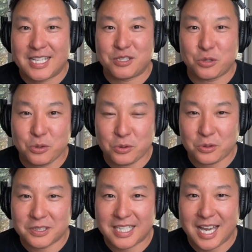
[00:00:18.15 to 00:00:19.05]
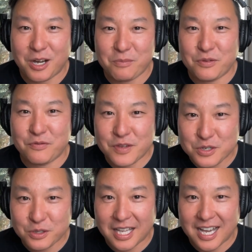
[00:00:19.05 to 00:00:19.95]
tool to help you
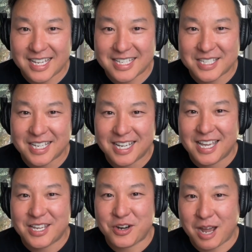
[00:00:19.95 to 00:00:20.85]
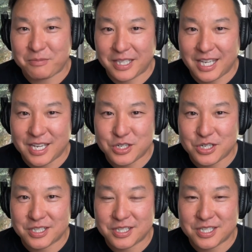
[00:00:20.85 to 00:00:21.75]
visualize your
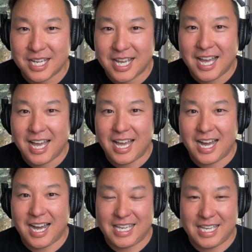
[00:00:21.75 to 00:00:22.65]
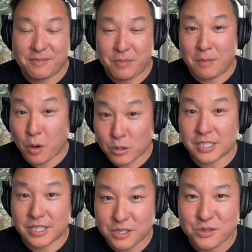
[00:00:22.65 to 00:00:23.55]
applications, but
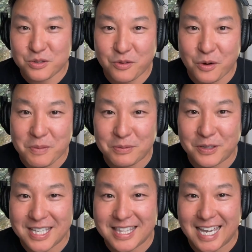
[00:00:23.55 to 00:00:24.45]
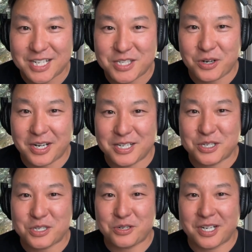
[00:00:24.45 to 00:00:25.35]
mostly used for people in the XR
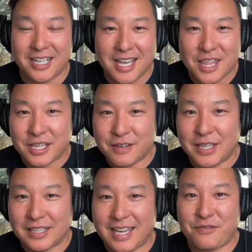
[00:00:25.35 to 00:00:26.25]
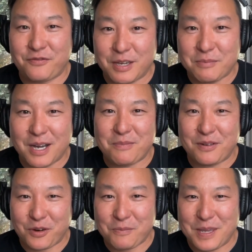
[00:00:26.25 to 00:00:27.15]
industry. Think of it like Figma, but
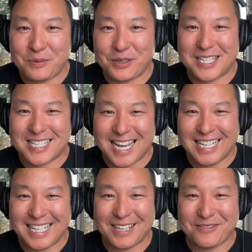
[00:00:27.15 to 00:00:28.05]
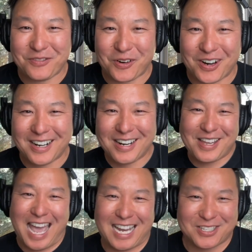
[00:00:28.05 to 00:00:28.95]
for people designing in for
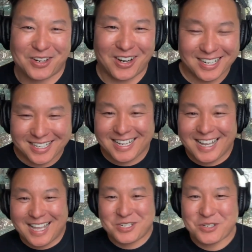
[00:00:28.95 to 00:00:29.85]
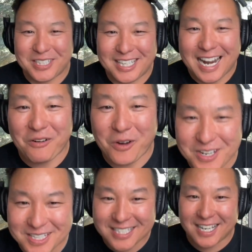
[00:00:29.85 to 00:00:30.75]
XR. Julian, how are
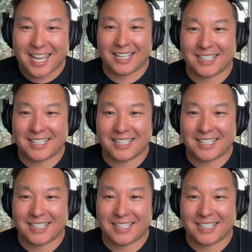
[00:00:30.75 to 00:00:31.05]
you today?